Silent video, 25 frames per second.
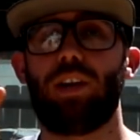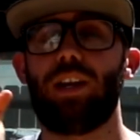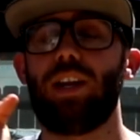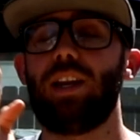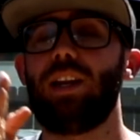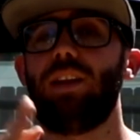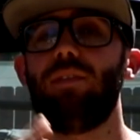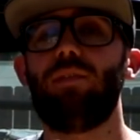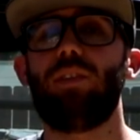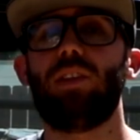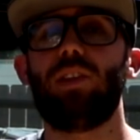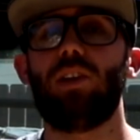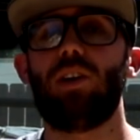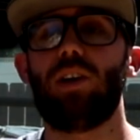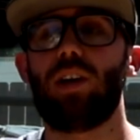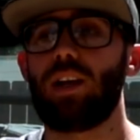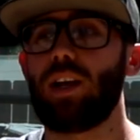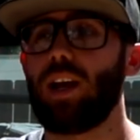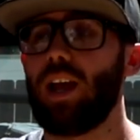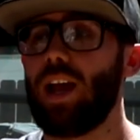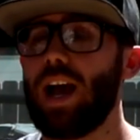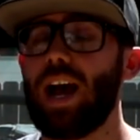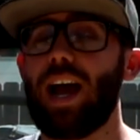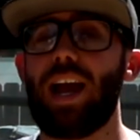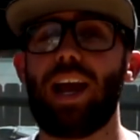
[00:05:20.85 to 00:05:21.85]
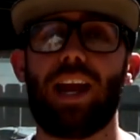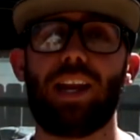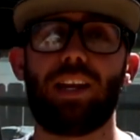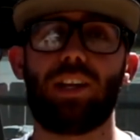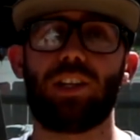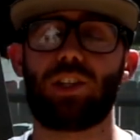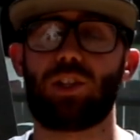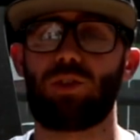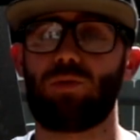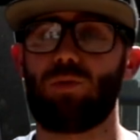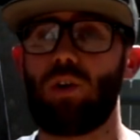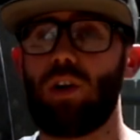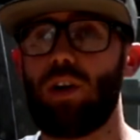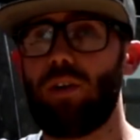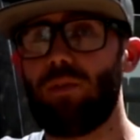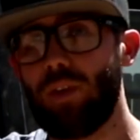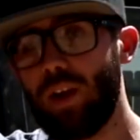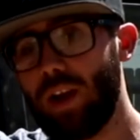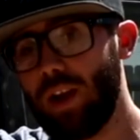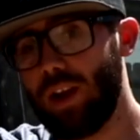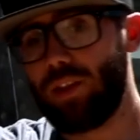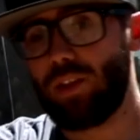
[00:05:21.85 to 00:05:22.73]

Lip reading: Didn't even look. I had to swerve.